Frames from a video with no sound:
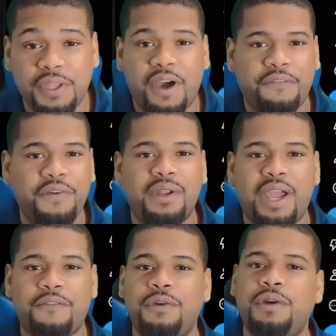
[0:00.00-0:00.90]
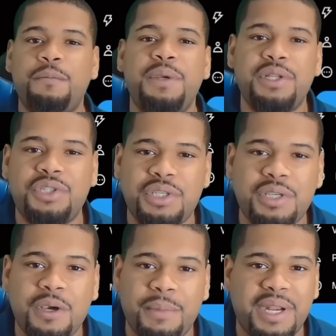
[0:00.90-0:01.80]
I feel like if you're going to be the
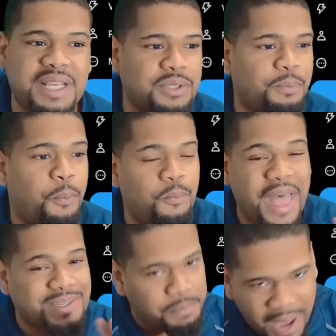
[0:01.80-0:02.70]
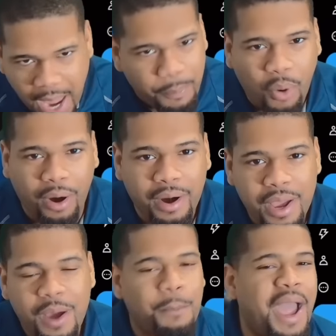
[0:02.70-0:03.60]
GM, and that's the bad part
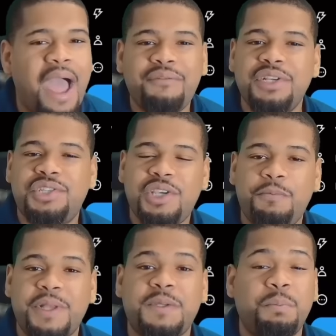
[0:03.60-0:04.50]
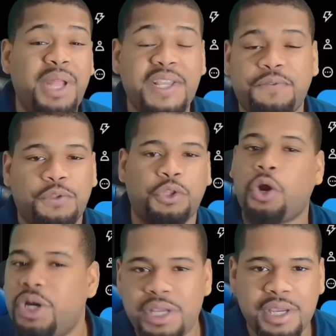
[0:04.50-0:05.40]
about having a GM that's in place for
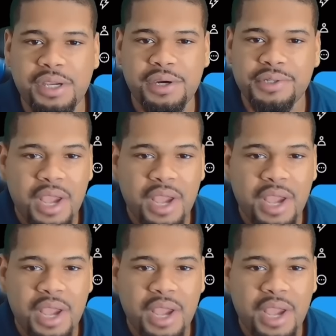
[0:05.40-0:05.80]
30 years,